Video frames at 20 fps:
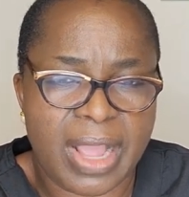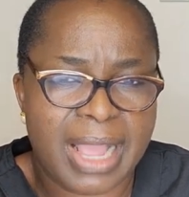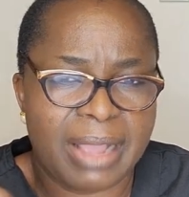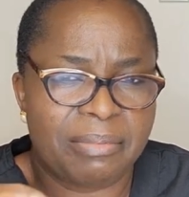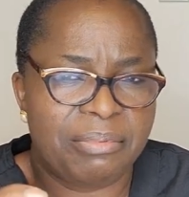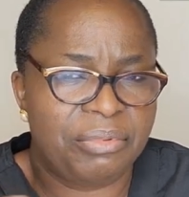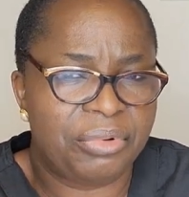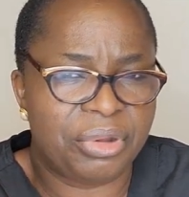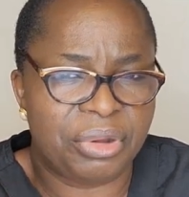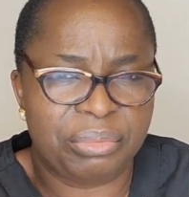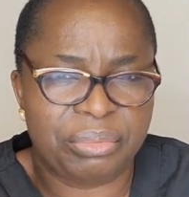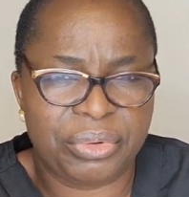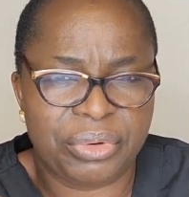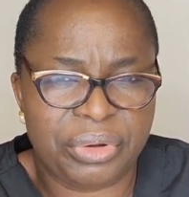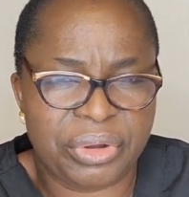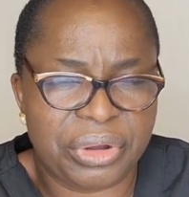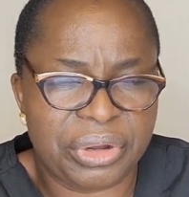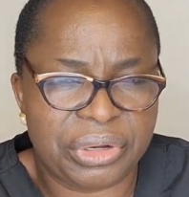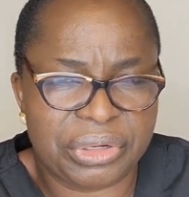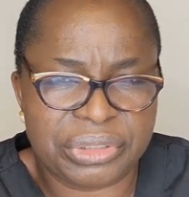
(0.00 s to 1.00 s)
abnormal
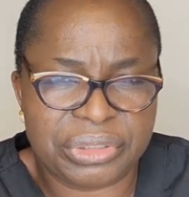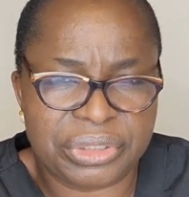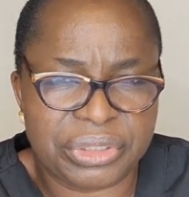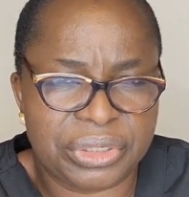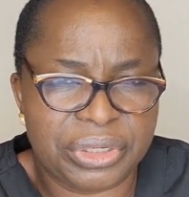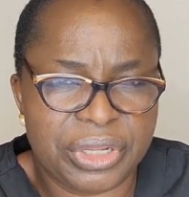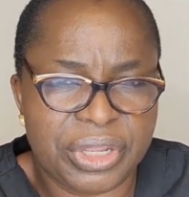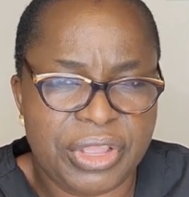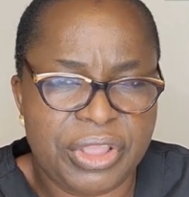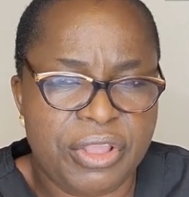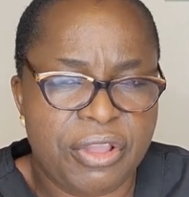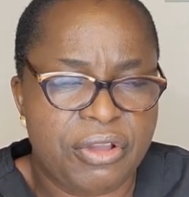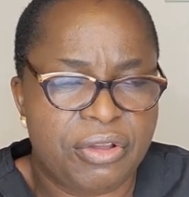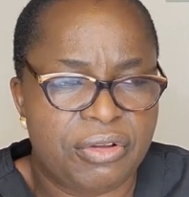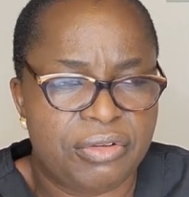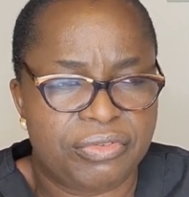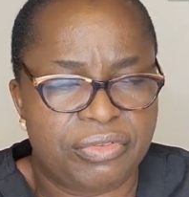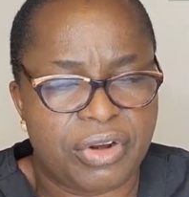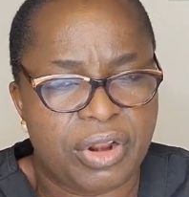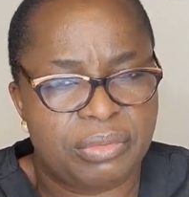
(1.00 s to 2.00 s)
odor
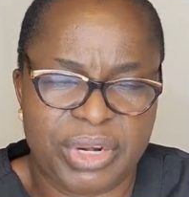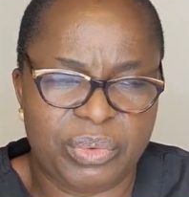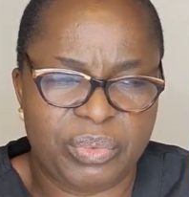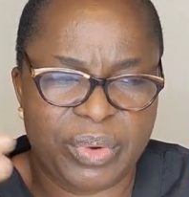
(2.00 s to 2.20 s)
from?